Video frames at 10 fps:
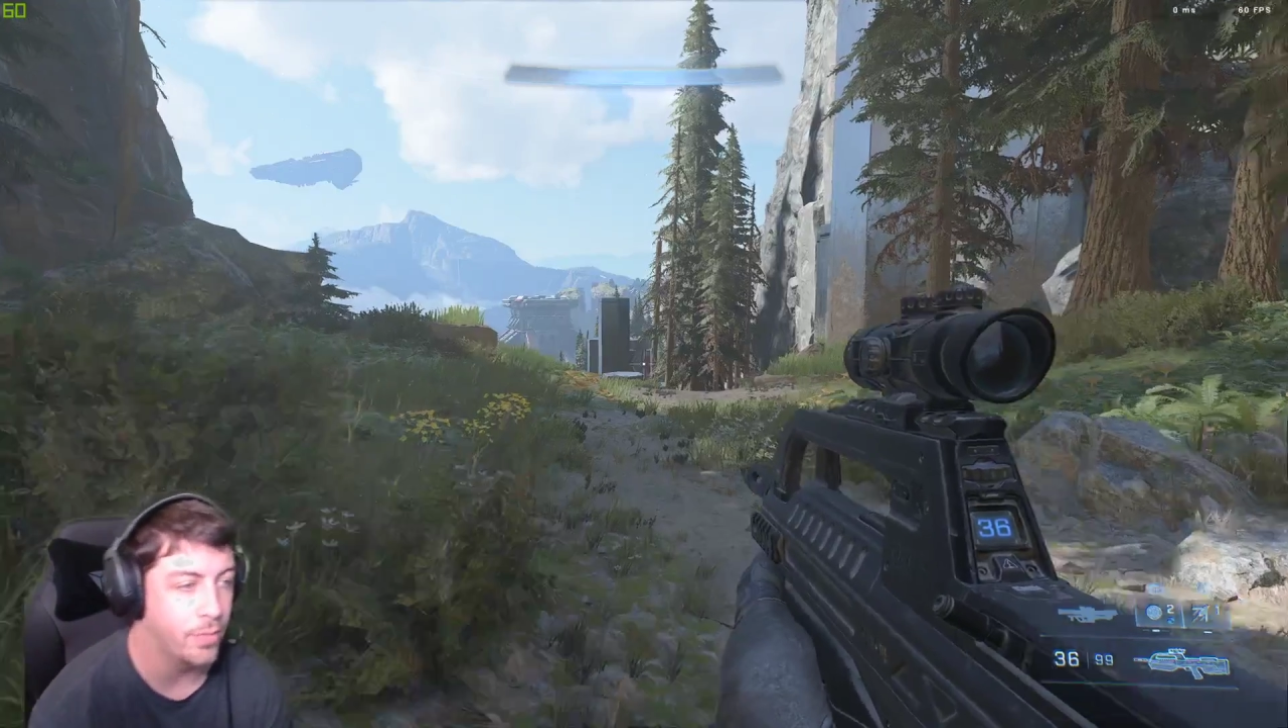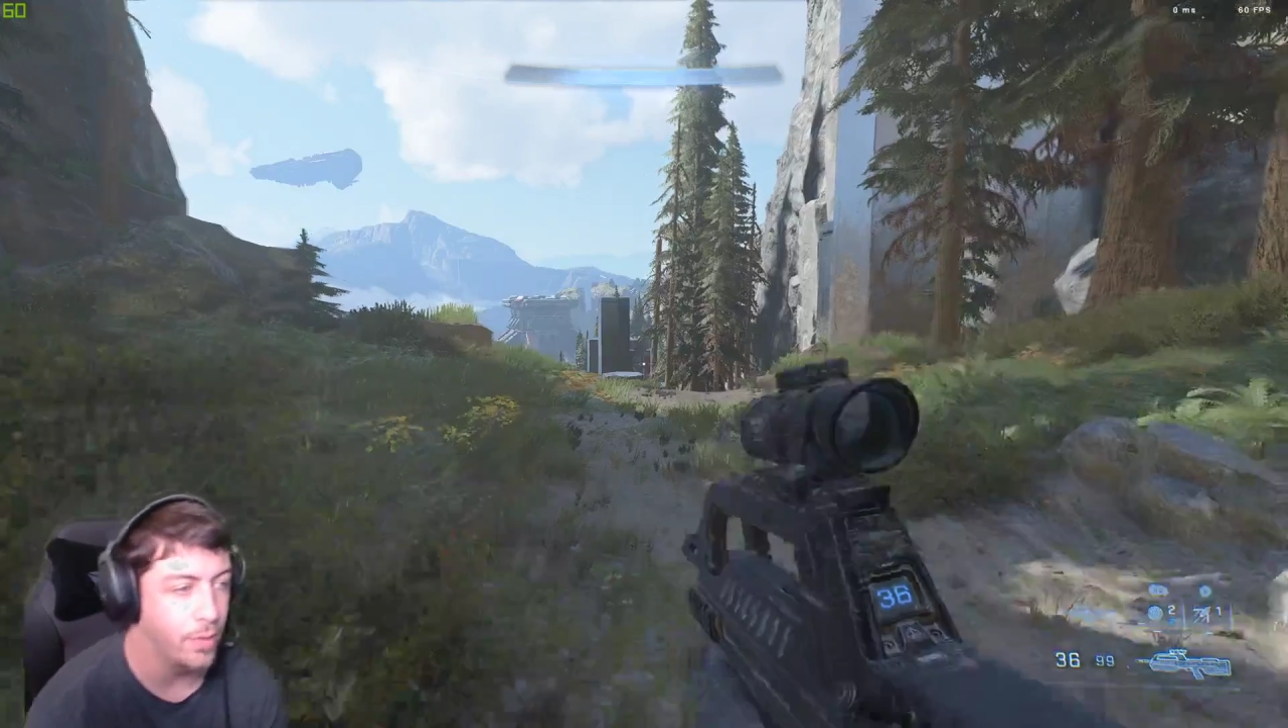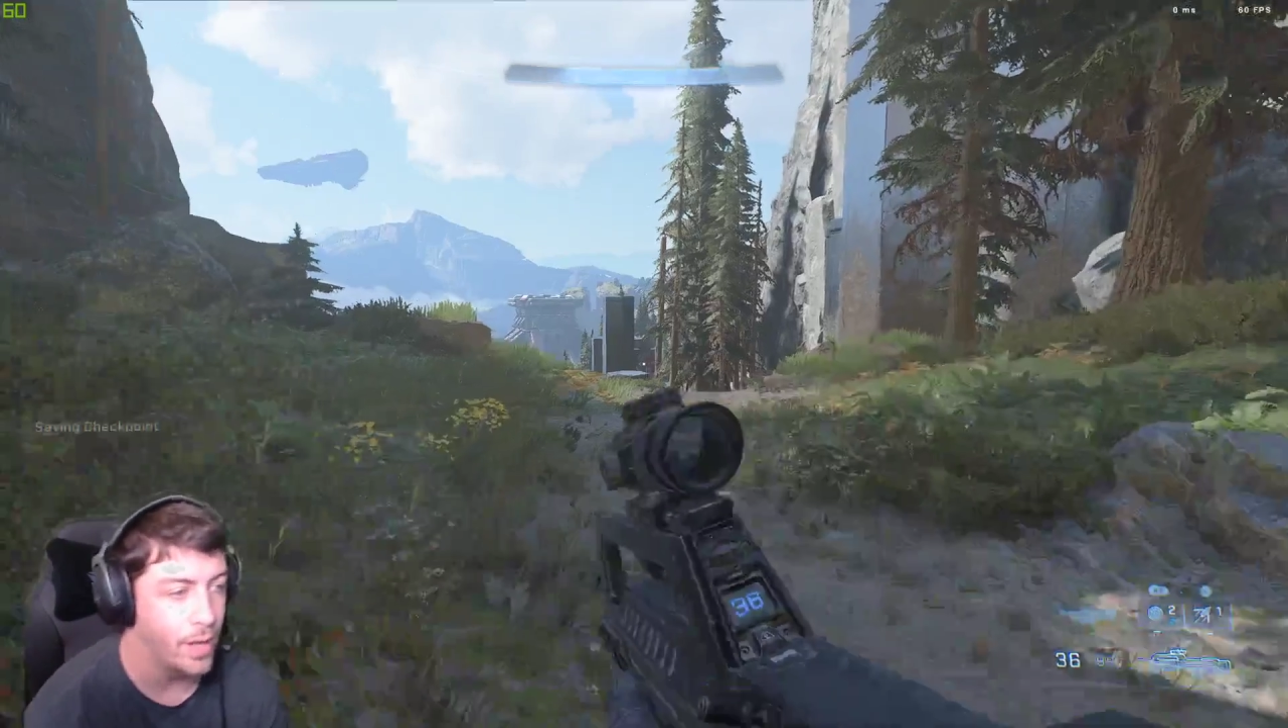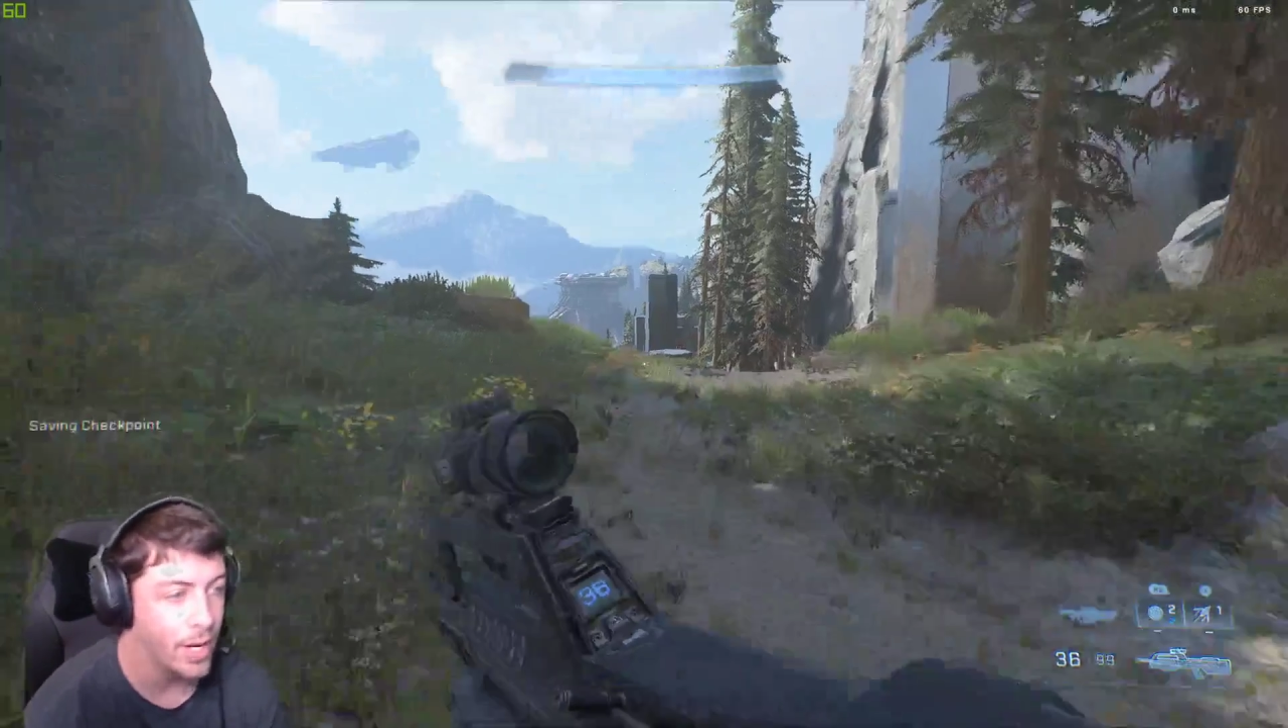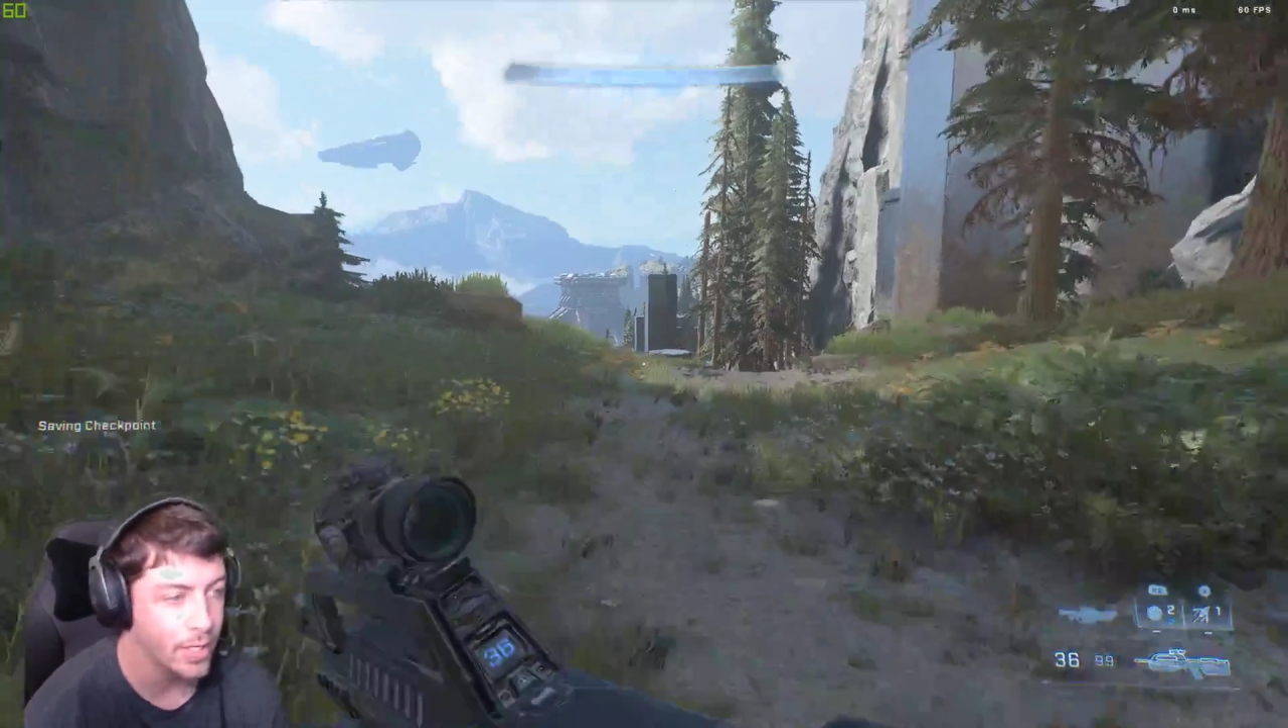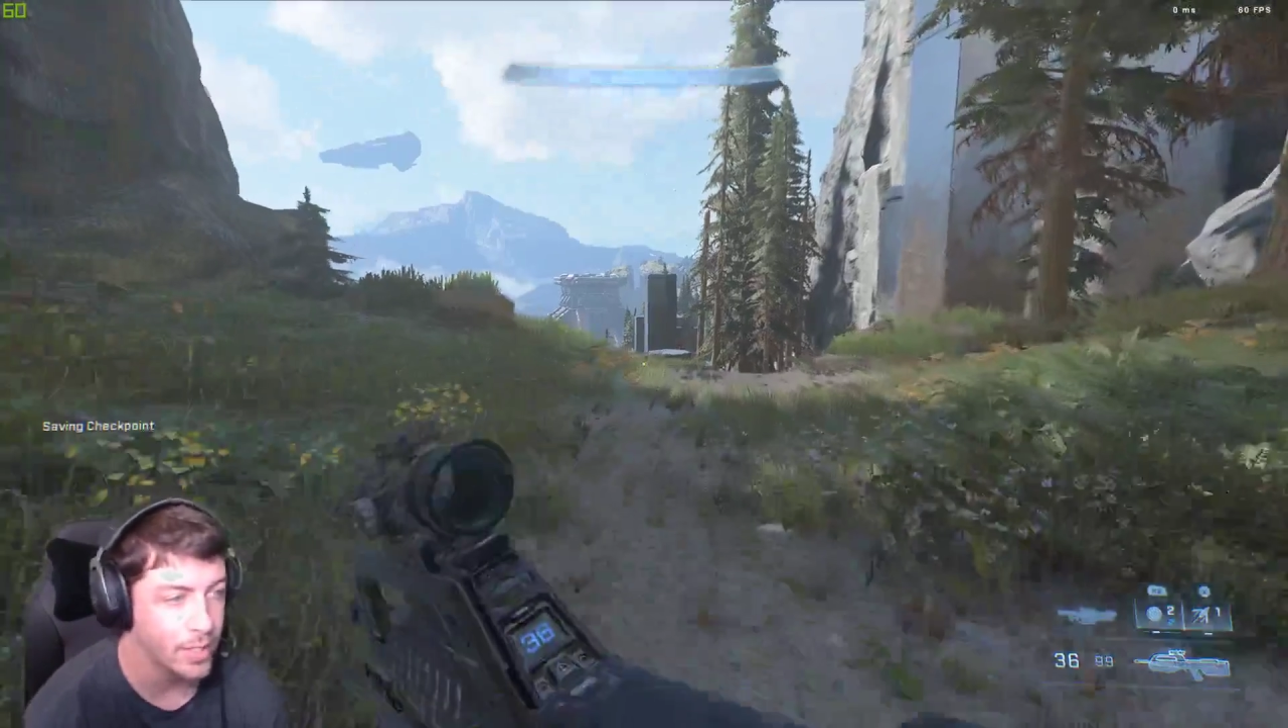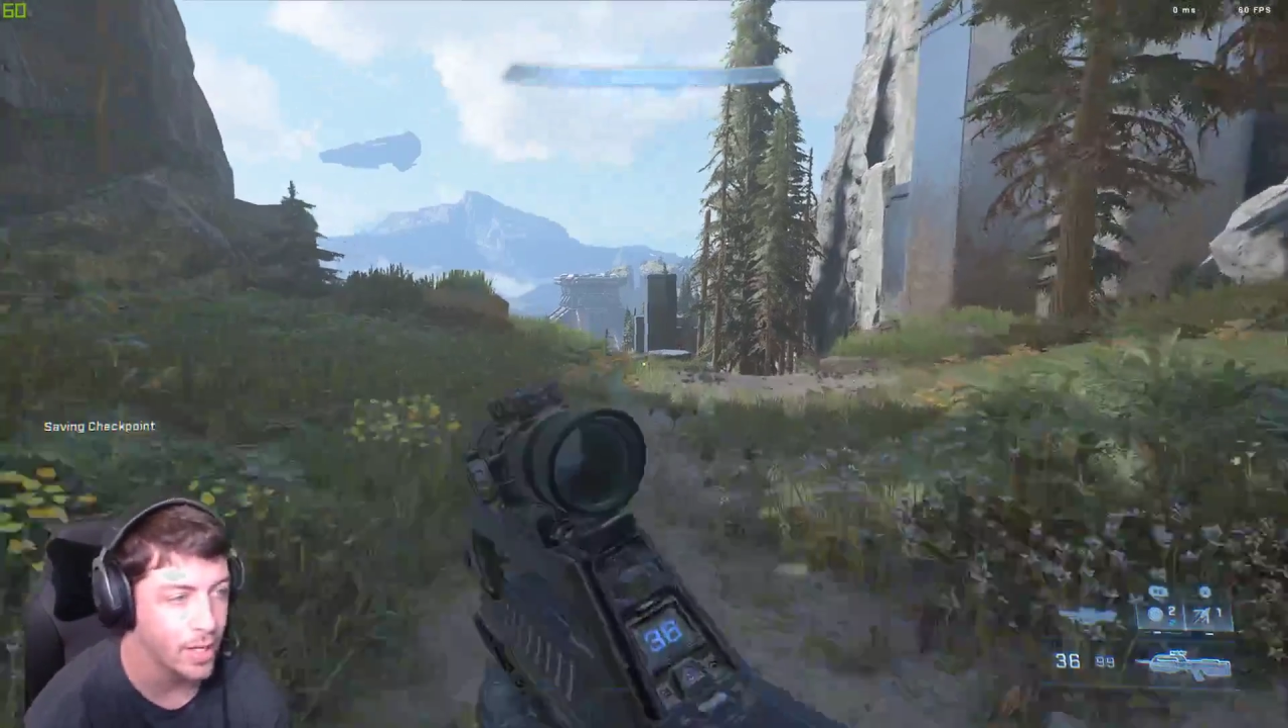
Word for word: for the next,